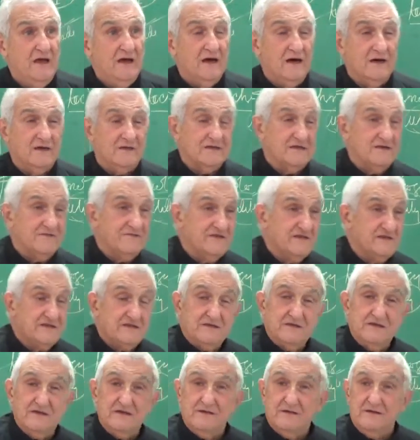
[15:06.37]
and
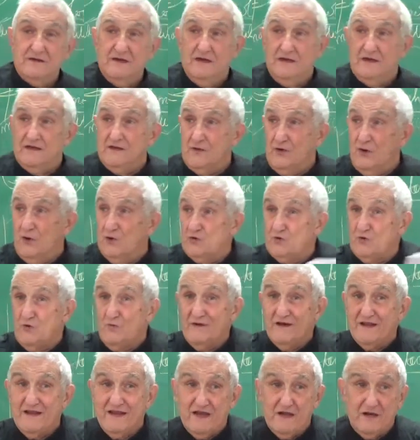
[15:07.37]
they go to
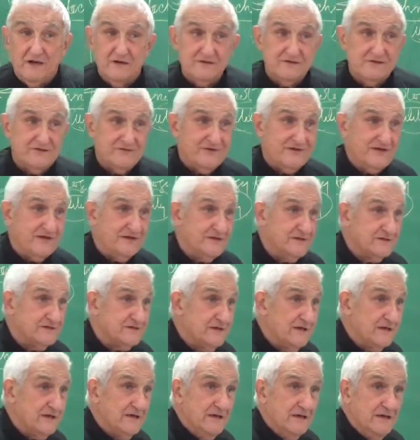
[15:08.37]
many countries,
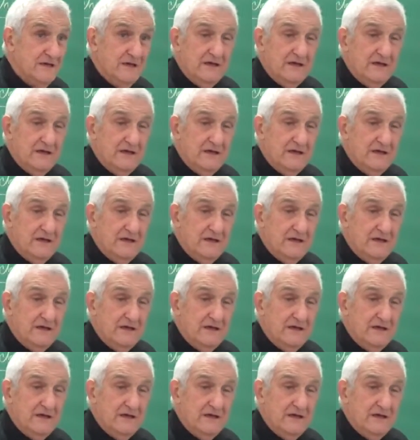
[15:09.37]
they